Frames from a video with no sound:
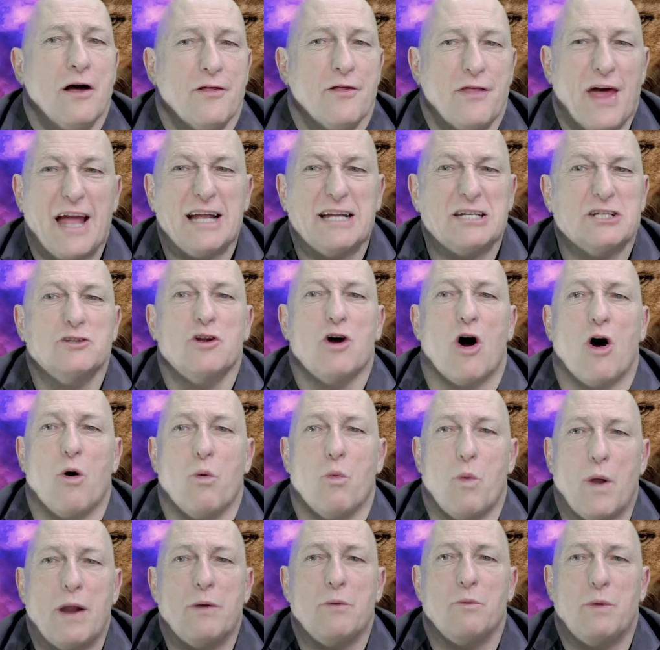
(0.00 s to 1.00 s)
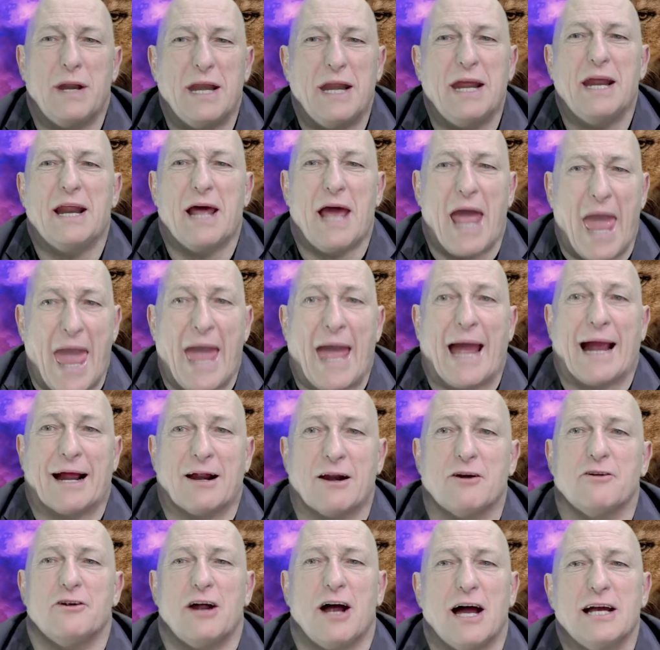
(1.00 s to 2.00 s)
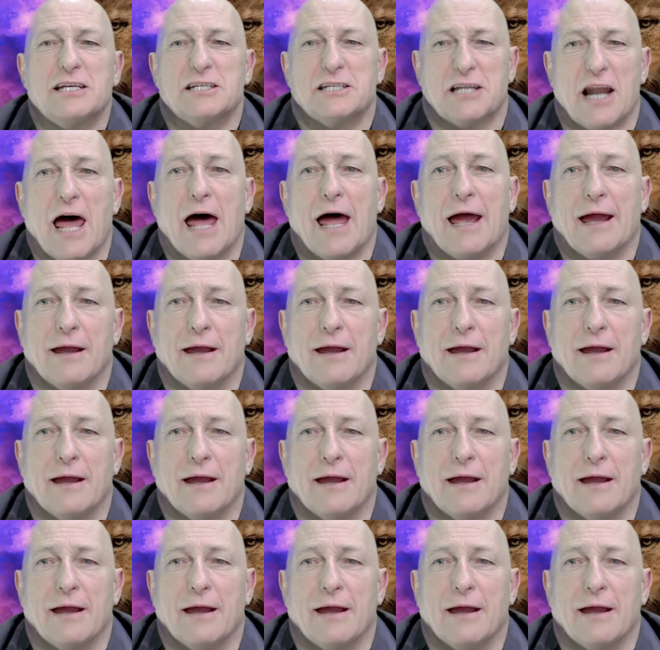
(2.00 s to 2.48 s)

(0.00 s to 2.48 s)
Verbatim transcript: That's not when we need to act Christ like.